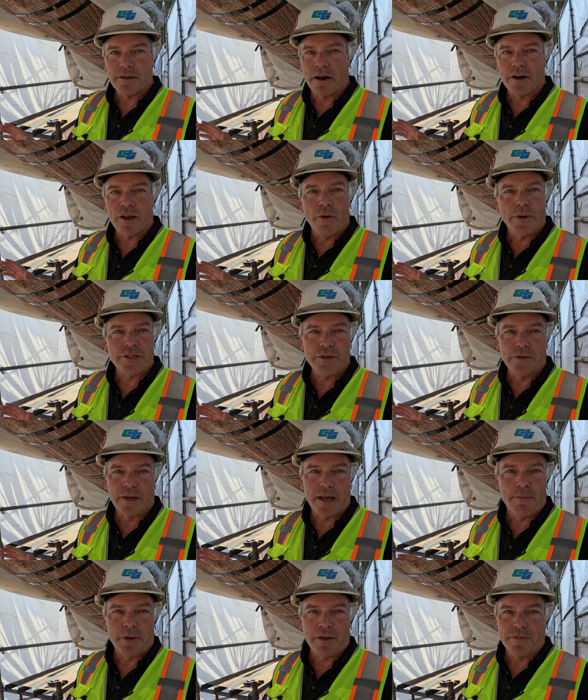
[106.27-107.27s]
they're going to a
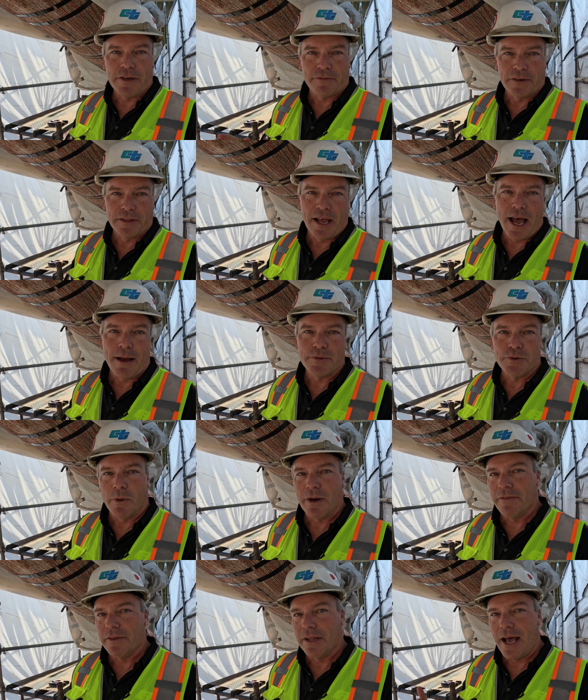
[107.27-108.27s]
couple of different labs.
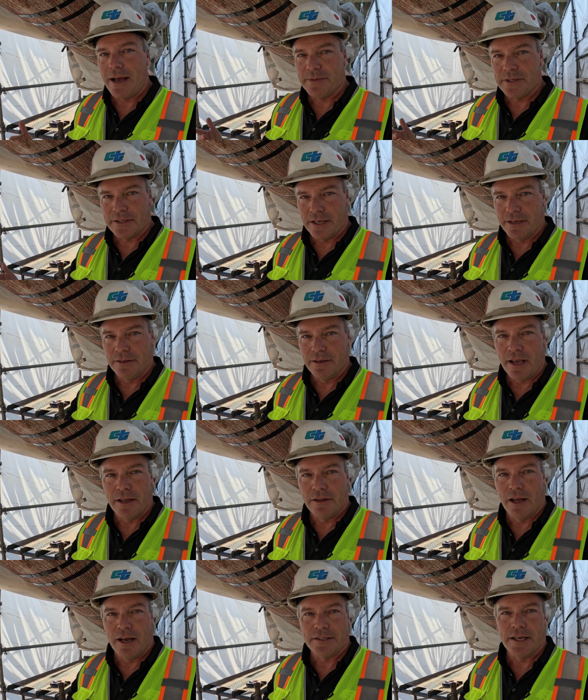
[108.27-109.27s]
One of the labs is in,
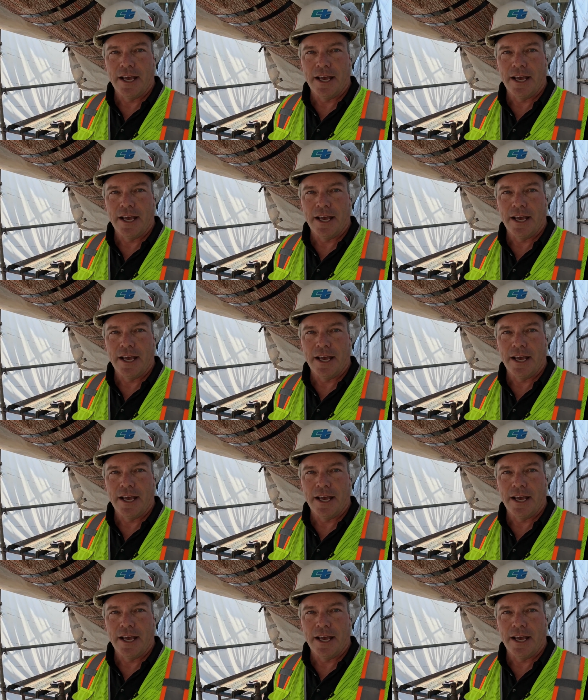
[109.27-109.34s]
in Los